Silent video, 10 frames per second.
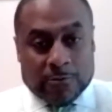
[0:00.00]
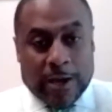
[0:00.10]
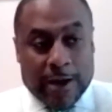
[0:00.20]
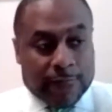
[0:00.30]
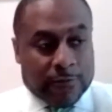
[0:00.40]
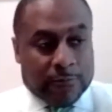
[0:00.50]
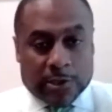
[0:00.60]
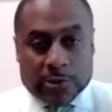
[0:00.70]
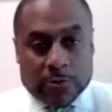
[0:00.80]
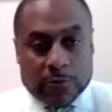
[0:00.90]
you have to
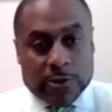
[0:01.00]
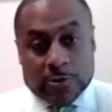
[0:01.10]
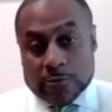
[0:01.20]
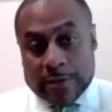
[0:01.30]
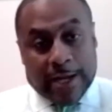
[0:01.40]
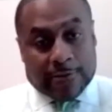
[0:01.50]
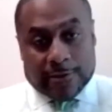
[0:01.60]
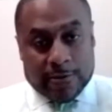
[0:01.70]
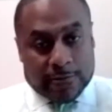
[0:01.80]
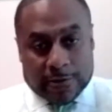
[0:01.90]
make sure that you're not
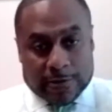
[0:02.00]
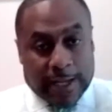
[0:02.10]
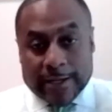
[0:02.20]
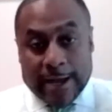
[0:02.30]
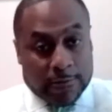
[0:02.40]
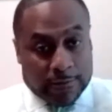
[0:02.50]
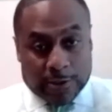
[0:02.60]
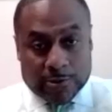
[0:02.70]
scared to stand out,